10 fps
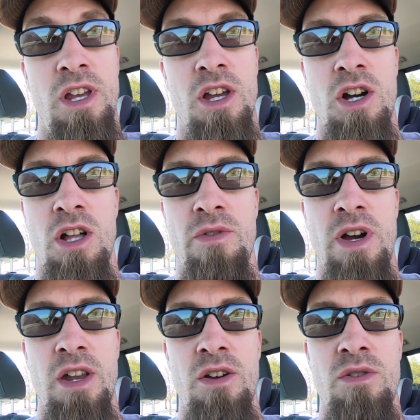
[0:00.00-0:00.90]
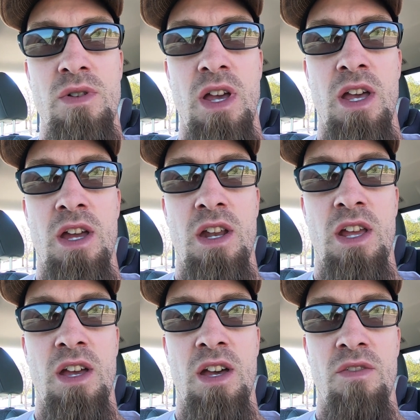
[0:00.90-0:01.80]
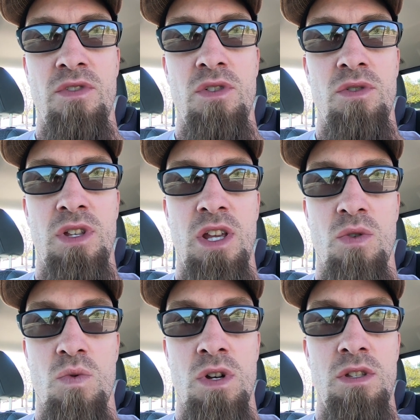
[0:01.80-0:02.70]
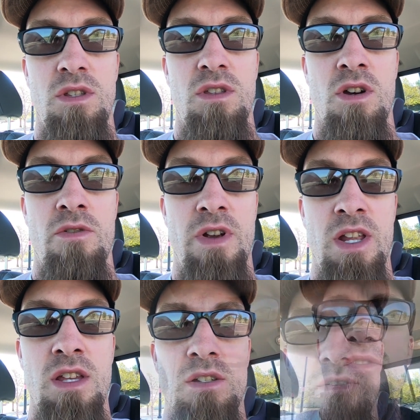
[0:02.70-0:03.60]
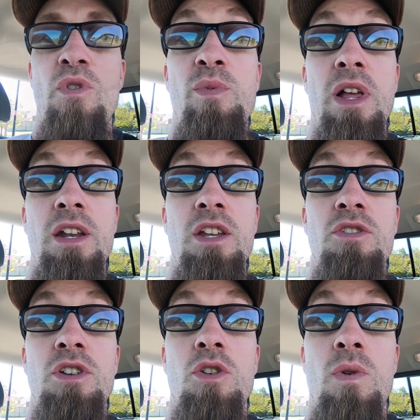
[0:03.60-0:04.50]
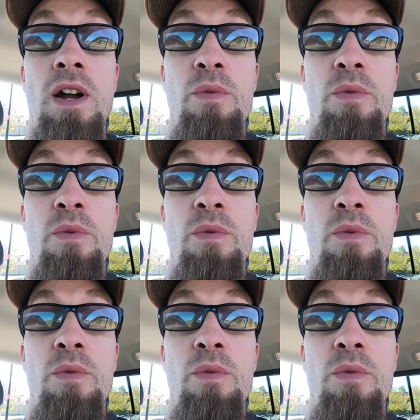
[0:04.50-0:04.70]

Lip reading: in Colorado and have used it once already. We plan to use it quite a